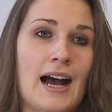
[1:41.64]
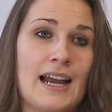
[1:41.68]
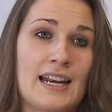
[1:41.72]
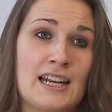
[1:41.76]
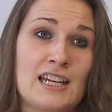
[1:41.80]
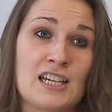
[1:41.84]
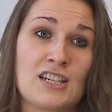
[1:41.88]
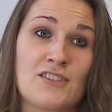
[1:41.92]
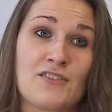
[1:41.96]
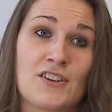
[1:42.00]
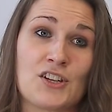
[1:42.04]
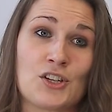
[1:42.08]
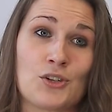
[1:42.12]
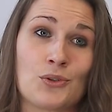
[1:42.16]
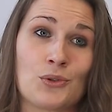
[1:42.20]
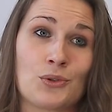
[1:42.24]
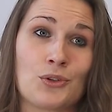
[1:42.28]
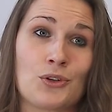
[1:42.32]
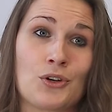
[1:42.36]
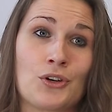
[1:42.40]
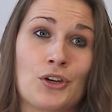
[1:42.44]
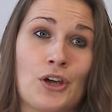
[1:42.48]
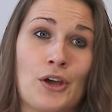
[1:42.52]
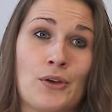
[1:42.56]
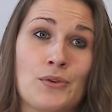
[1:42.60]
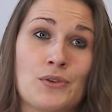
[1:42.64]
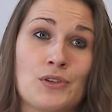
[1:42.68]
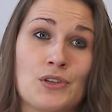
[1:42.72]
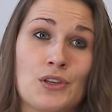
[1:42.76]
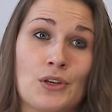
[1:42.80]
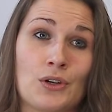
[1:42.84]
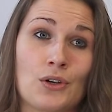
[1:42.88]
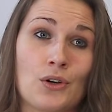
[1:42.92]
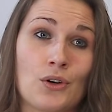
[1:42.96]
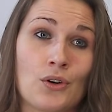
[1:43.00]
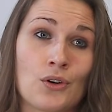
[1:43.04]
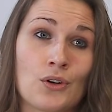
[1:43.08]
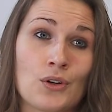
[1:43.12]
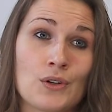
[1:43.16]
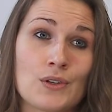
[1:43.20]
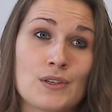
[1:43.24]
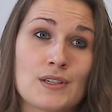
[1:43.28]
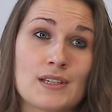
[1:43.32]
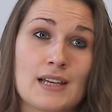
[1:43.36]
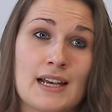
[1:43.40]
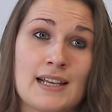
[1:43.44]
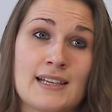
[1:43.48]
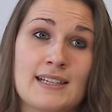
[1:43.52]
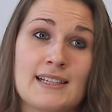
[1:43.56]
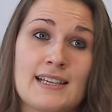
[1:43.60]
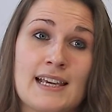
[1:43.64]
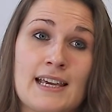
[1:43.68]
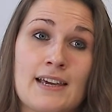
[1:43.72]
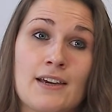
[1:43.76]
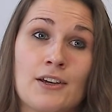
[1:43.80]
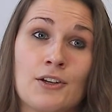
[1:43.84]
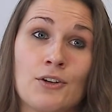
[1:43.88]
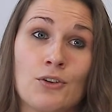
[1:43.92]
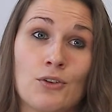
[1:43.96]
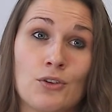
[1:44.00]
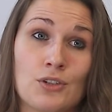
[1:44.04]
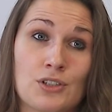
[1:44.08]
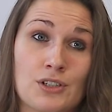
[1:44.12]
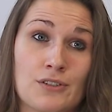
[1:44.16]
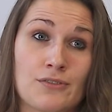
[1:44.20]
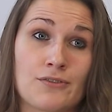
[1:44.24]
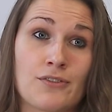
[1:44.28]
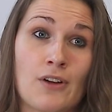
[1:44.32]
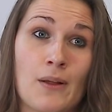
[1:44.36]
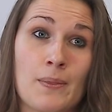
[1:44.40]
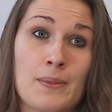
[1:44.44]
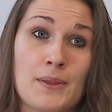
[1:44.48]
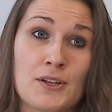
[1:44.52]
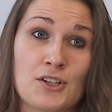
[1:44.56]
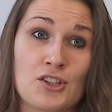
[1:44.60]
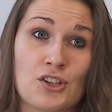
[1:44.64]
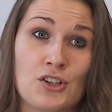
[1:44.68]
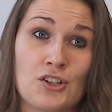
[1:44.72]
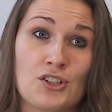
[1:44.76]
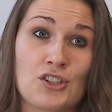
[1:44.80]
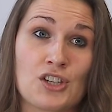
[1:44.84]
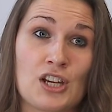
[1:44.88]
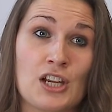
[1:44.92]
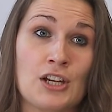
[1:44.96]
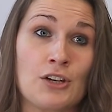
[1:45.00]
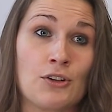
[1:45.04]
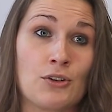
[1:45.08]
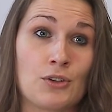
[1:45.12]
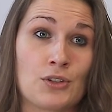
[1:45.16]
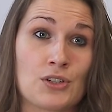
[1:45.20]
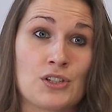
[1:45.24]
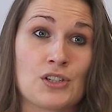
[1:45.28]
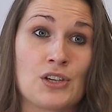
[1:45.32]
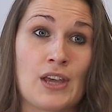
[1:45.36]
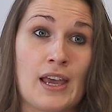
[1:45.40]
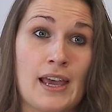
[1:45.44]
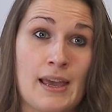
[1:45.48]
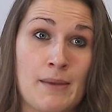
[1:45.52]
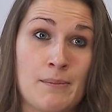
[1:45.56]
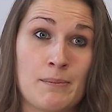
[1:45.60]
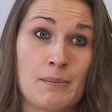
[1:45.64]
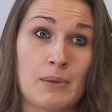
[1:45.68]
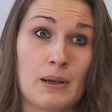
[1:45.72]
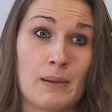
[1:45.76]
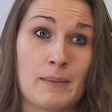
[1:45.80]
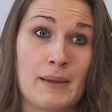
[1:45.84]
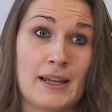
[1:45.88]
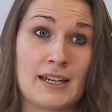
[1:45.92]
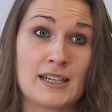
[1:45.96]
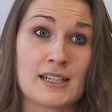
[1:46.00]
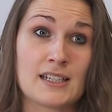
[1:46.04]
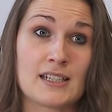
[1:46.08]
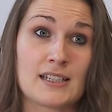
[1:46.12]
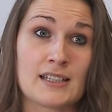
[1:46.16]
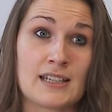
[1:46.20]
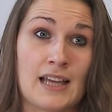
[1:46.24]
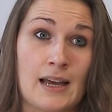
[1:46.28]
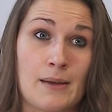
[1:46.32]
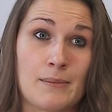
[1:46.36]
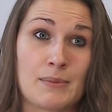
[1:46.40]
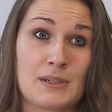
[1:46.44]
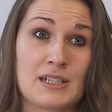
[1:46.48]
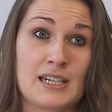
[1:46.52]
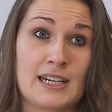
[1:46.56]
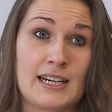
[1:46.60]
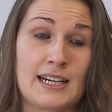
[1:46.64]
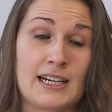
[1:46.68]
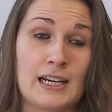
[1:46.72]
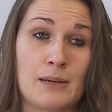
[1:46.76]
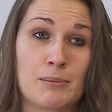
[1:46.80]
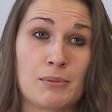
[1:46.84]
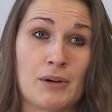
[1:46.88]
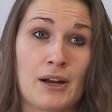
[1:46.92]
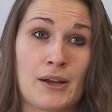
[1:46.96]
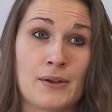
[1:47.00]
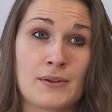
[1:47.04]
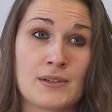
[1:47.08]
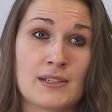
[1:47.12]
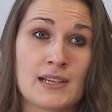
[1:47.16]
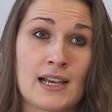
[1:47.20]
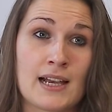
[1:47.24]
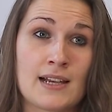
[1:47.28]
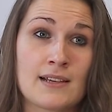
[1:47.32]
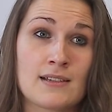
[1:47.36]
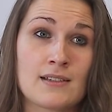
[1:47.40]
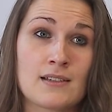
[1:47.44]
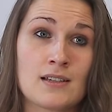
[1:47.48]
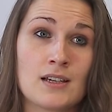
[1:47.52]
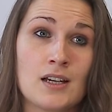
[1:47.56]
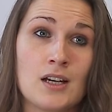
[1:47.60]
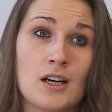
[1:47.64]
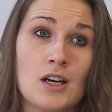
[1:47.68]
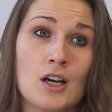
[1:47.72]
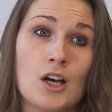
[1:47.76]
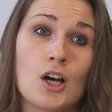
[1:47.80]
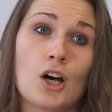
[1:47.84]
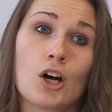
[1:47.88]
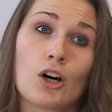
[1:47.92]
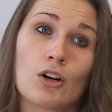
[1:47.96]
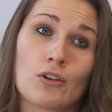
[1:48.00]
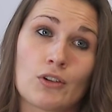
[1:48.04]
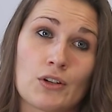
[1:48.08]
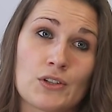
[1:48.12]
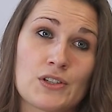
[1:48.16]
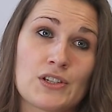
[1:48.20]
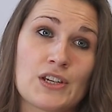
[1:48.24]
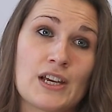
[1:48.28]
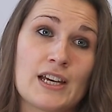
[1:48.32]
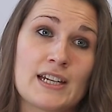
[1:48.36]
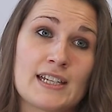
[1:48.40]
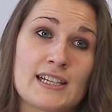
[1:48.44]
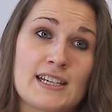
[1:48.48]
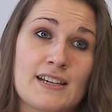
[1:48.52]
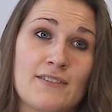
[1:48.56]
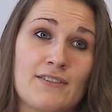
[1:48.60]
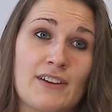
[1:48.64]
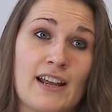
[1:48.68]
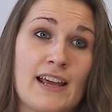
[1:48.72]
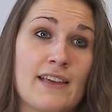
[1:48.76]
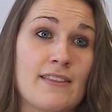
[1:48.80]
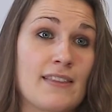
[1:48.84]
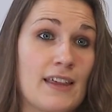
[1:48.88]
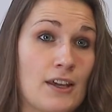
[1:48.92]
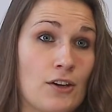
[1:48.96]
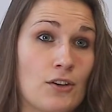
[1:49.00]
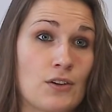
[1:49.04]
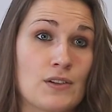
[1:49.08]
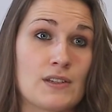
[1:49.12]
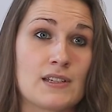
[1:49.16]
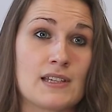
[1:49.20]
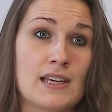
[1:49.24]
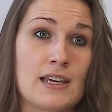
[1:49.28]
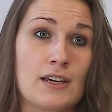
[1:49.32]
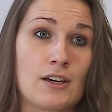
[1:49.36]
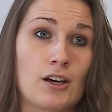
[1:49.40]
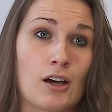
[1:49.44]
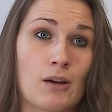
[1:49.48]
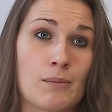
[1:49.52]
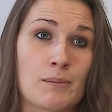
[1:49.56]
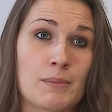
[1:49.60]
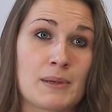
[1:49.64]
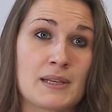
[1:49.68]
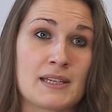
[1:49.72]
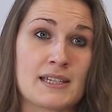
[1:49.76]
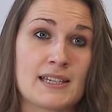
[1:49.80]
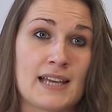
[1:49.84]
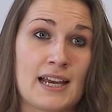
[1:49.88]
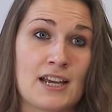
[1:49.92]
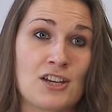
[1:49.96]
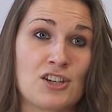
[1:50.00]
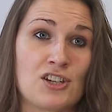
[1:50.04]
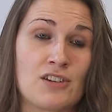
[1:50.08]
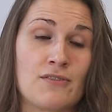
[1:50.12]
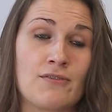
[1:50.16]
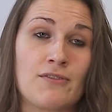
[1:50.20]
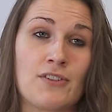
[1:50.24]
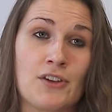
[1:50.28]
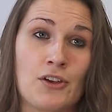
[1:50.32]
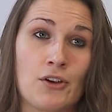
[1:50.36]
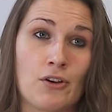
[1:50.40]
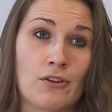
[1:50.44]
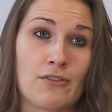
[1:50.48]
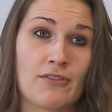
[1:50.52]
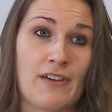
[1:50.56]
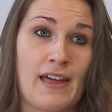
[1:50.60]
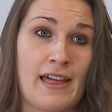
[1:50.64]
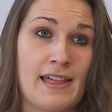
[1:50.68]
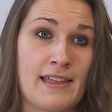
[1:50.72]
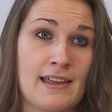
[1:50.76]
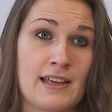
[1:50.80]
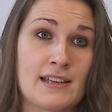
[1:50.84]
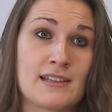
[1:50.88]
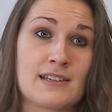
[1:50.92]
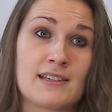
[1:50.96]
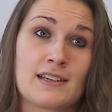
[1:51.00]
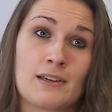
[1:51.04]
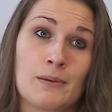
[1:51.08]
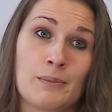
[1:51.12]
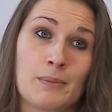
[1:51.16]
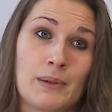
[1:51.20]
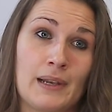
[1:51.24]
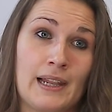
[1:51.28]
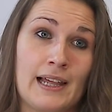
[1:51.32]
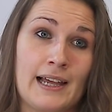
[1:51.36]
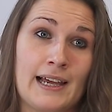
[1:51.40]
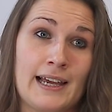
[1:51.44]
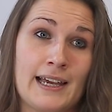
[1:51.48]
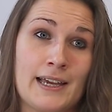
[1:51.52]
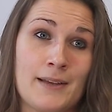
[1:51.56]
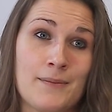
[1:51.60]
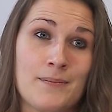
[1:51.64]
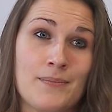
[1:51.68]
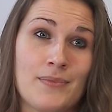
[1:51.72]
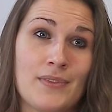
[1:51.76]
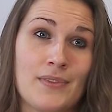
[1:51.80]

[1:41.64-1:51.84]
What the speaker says: An individual could go to the courts and seek an order from the judge in order to implement that particular process, or alternatively they could seek compensation for your failure to comply.